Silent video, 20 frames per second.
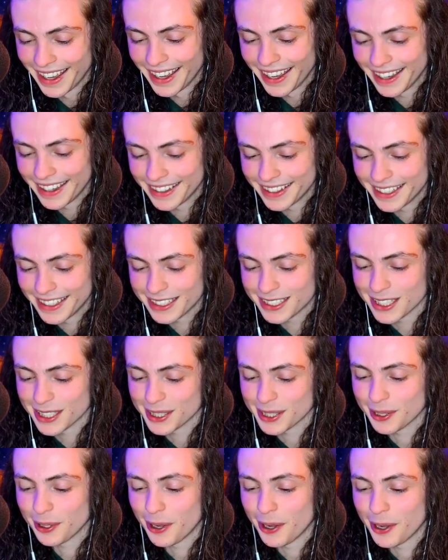This is a
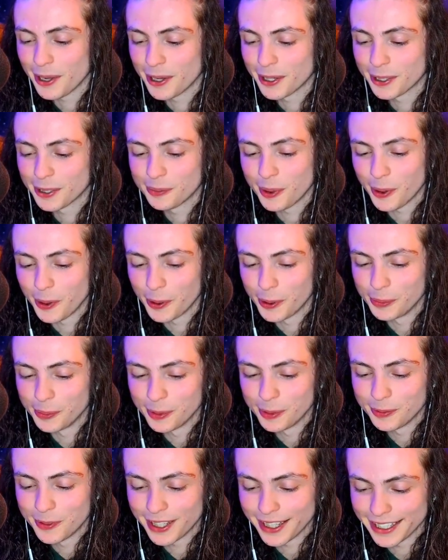longer poem
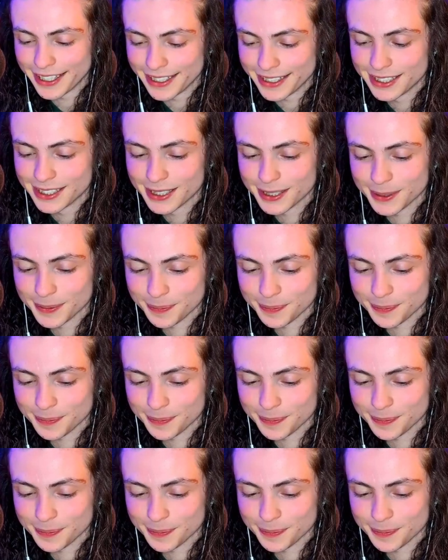of his.